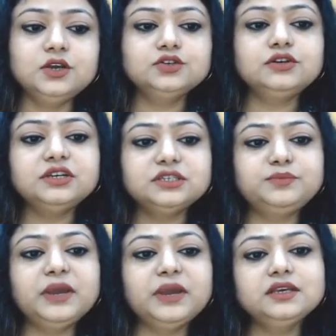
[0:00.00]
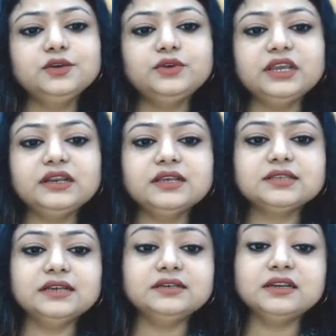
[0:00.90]
So respect the
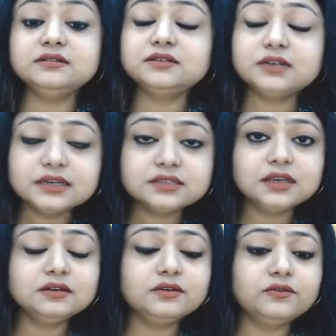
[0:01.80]
uniqueness and intrinsic